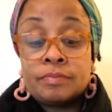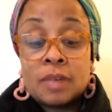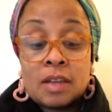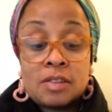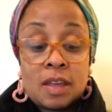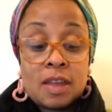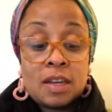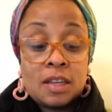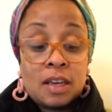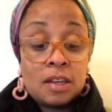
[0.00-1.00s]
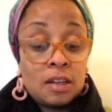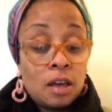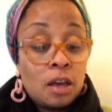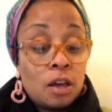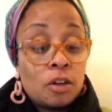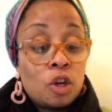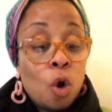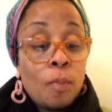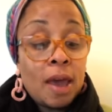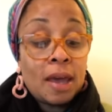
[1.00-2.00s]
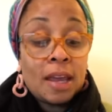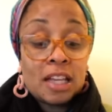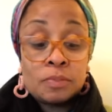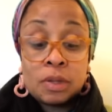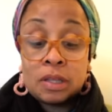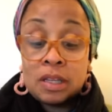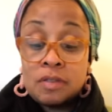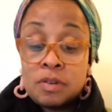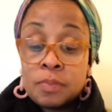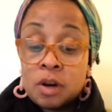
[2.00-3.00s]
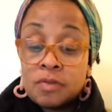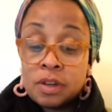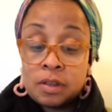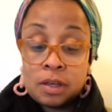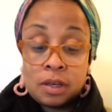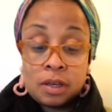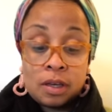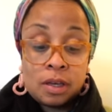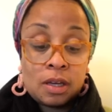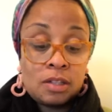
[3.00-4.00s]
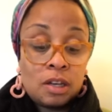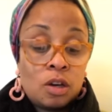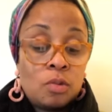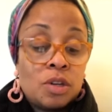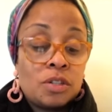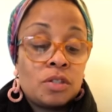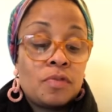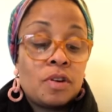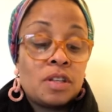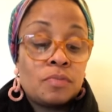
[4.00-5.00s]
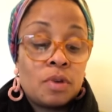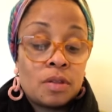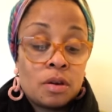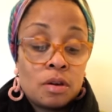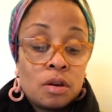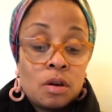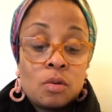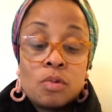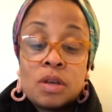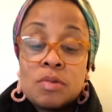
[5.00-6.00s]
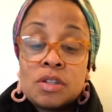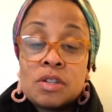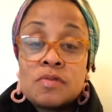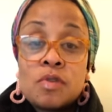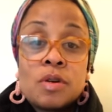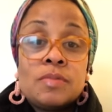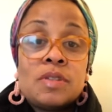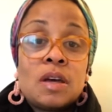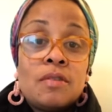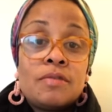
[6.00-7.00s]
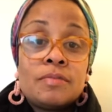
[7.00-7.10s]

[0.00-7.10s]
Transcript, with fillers: I'll say that again. No man has believed perfectly until he wishes for his brother what he wishes for himself.